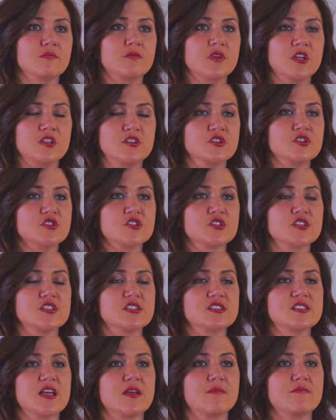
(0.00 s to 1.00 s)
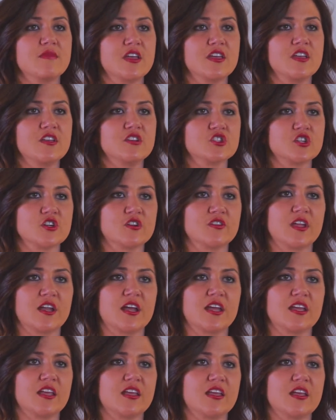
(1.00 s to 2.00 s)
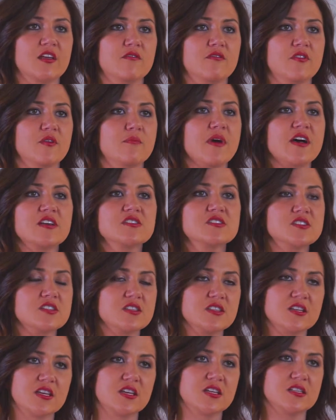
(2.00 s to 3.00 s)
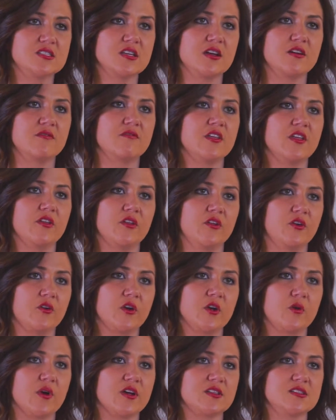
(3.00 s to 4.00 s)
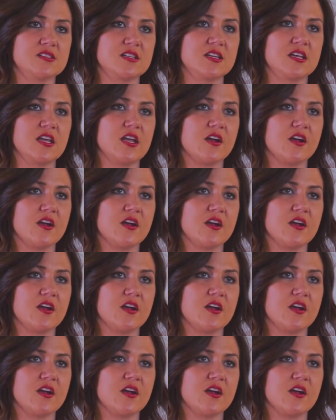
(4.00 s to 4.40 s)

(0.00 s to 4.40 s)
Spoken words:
industries and making sure that I could give the best to the kids of the Illinois Quad City